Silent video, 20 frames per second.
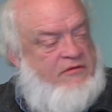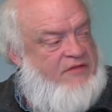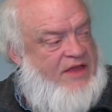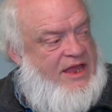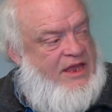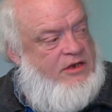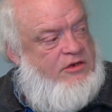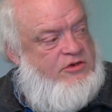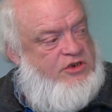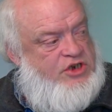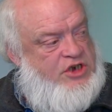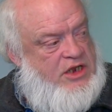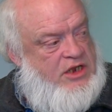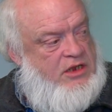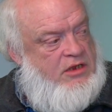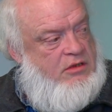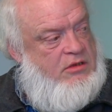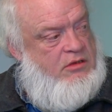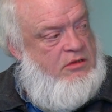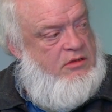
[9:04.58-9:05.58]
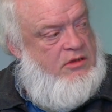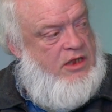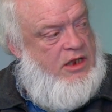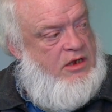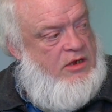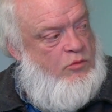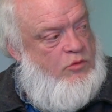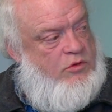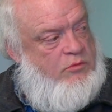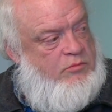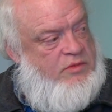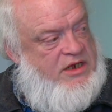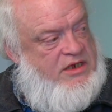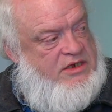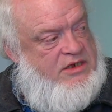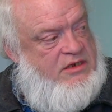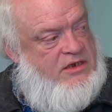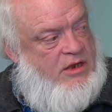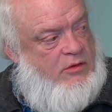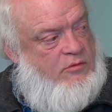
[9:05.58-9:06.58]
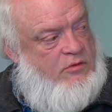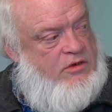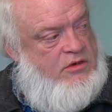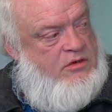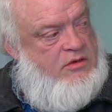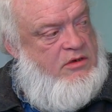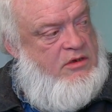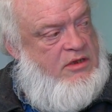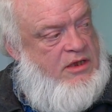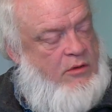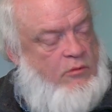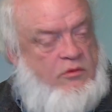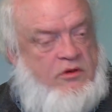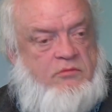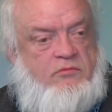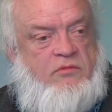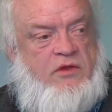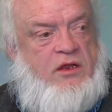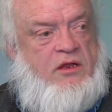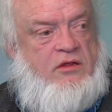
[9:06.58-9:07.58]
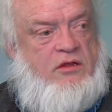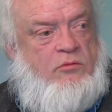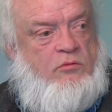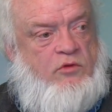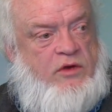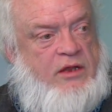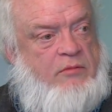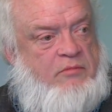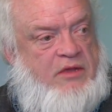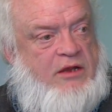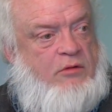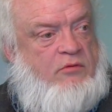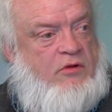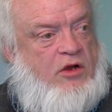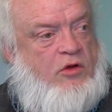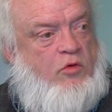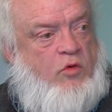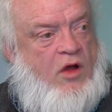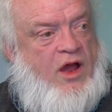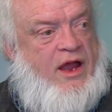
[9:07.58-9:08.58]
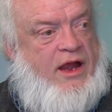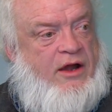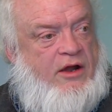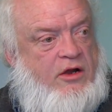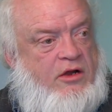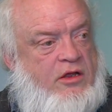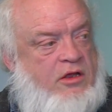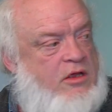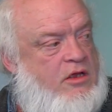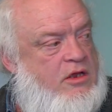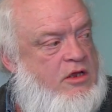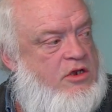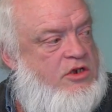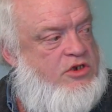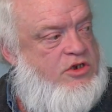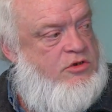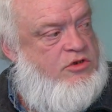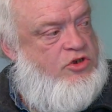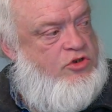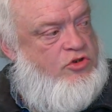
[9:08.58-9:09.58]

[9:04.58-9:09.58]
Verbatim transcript: of energy that would be, that would, that would re be required to